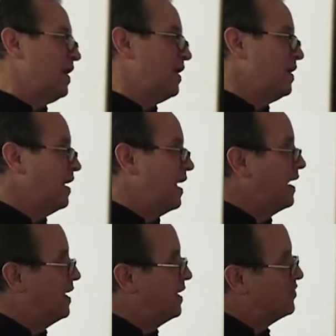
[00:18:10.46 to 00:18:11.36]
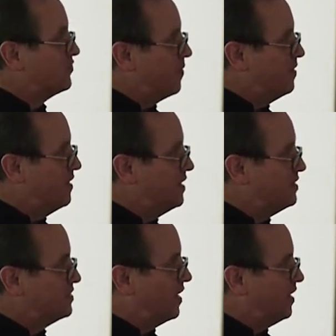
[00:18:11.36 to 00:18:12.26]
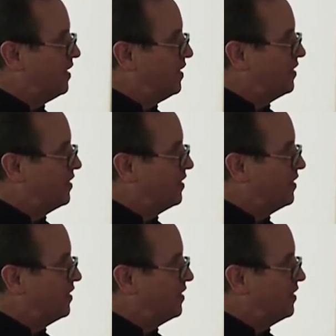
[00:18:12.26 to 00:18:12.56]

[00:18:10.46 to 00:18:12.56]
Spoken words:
look at some of these